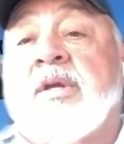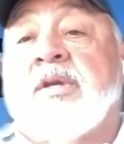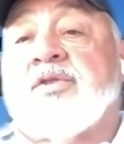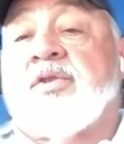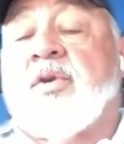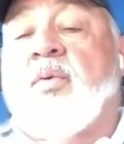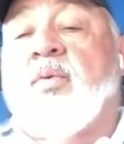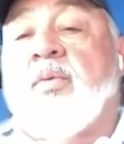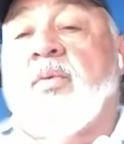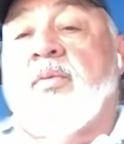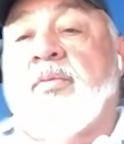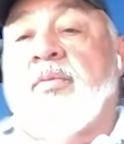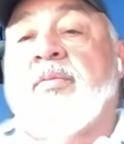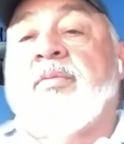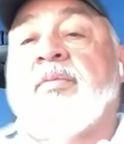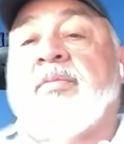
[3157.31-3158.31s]
So,
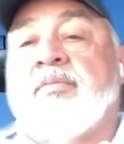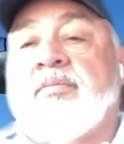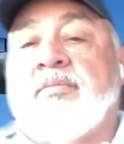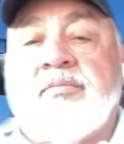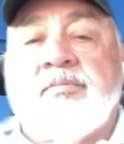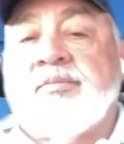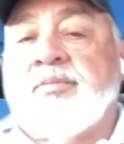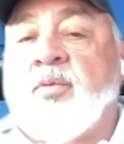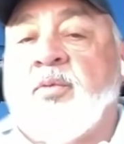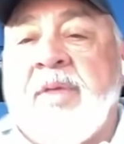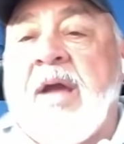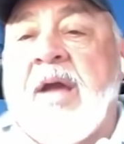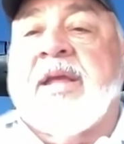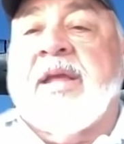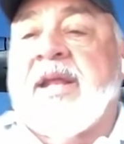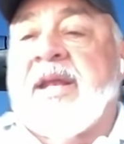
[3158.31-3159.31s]

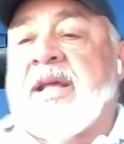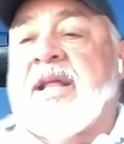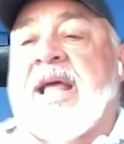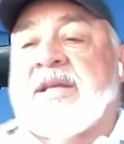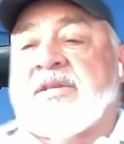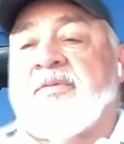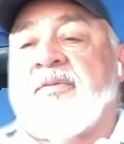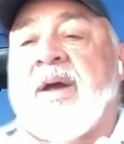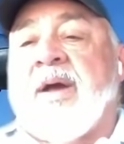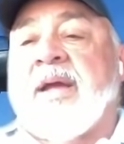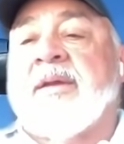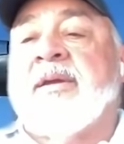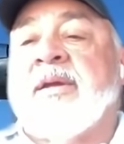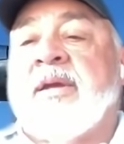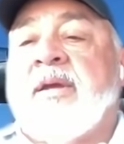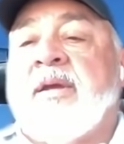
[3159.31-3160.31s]
without getting classified,